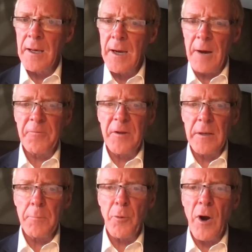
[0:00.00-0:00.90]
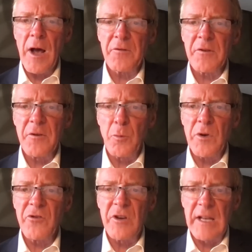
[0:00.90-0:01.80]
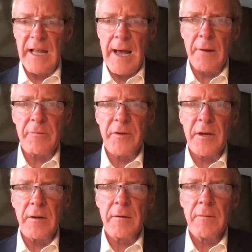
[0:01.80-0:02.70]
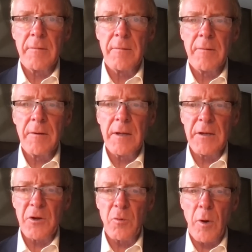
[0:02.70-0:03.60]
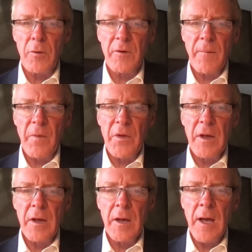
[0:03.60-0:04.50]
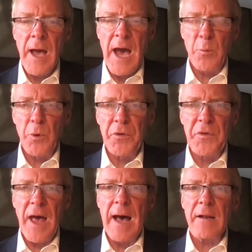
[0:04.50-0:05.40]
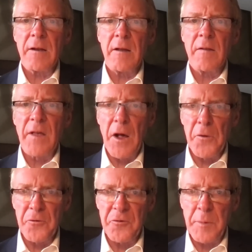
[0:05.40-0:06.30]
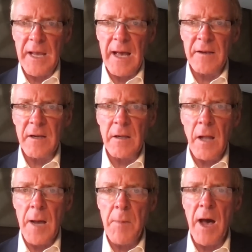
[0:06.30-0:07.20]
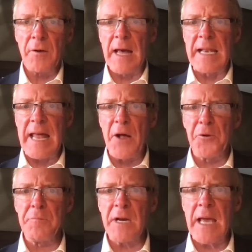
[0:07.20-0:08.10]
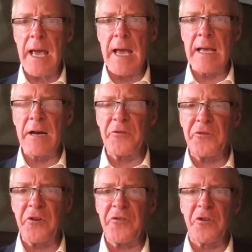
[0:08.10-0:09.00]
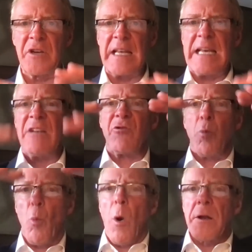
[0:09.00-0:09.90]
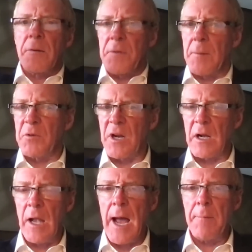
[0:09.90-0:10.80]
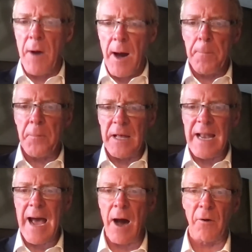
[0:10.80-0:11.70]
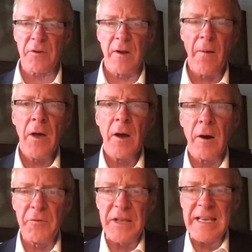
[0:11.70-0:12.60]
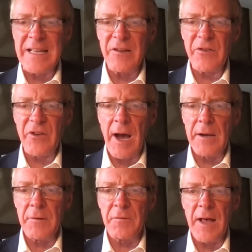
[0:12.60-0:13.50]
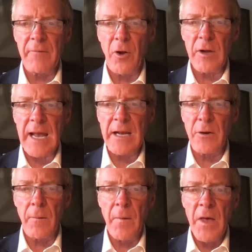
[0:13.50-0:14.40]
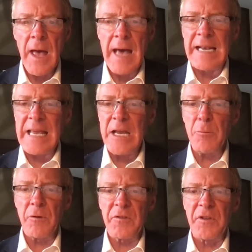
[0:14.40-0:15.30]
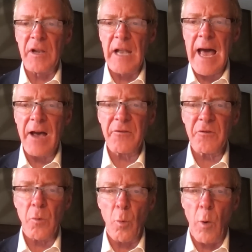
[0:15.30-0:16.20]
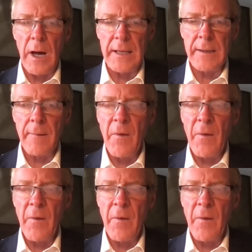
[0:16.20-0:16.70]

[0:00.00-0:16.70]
I feel impressed that we should get out of here. End of quote. And with that, the elders began to climb out, and Elder McKay assisted each one of them to climb up and out of the inside of that volcano, and he was the last one.